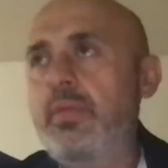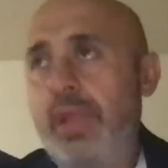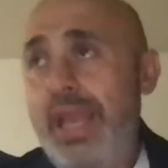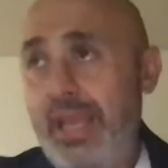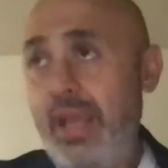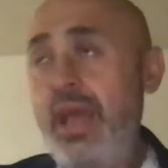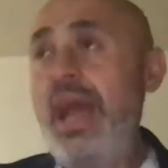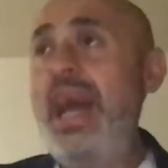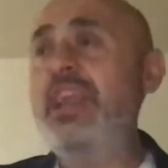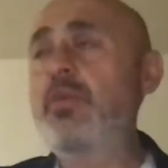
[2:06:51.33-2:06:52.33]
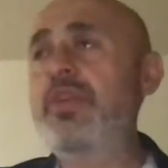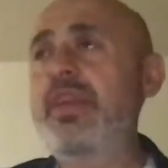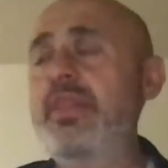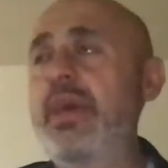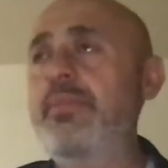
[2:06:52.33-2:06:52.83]
like Adam was
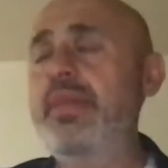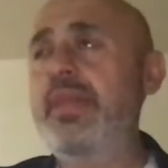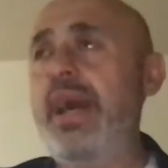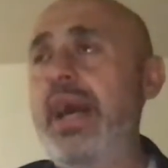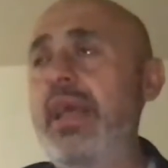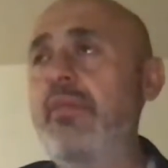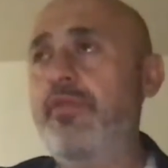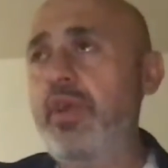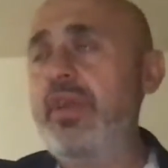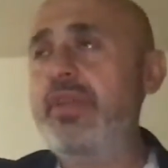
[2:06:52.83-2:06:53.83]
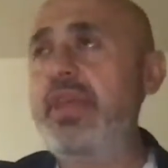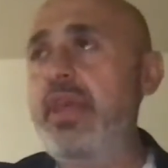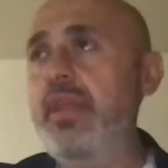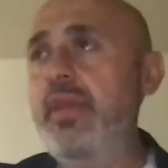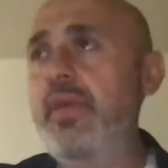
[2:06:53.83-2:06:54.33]
condemned to die for his
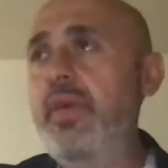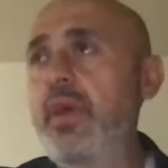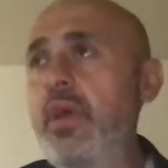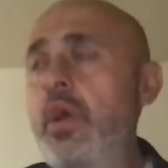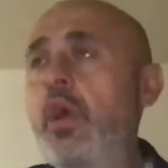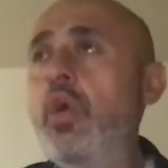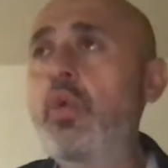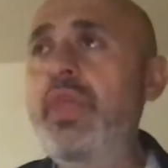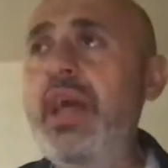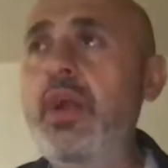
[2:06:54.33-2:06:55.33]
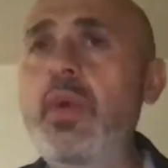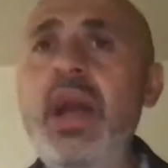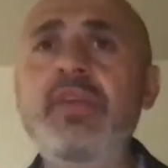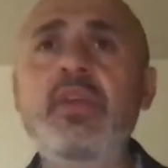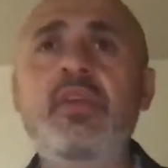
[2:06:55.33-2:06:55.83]
sin, who then
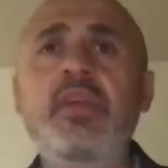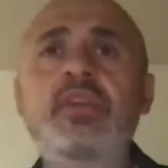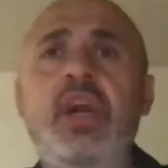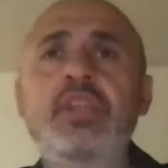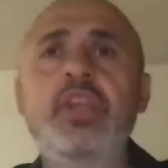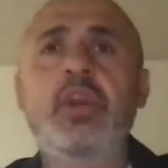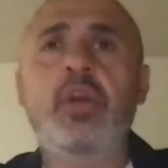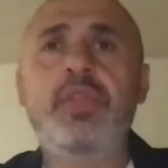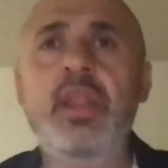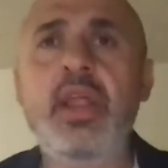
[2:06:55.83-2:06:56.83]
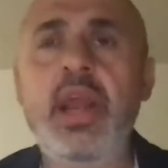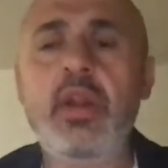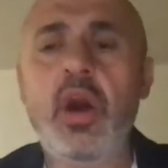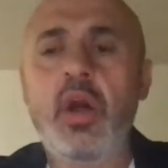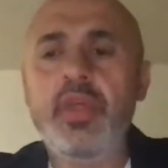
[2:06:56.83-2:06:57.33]
arises to judge the earth and
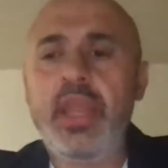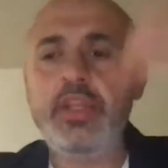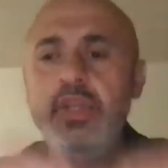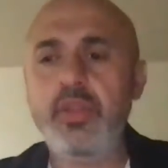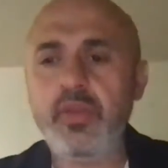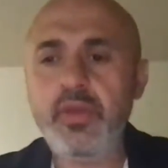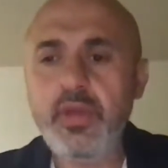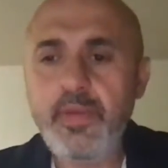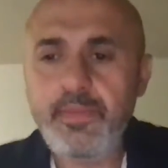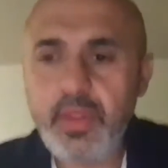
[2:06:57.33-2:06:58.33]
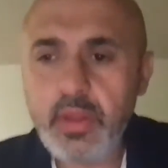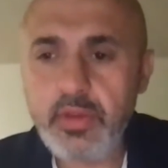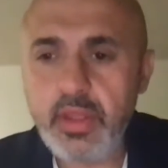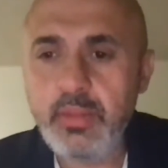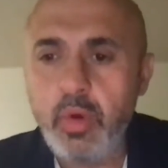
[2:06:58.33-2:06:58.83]
inherit all the nations?
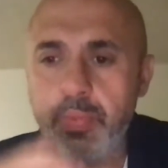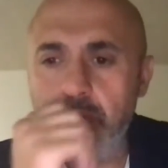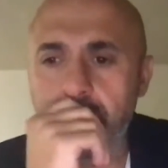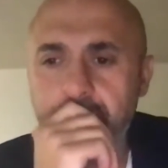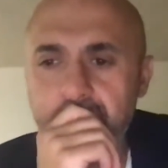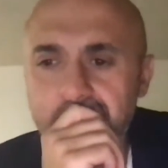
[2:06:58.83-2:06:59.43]
You need more proof?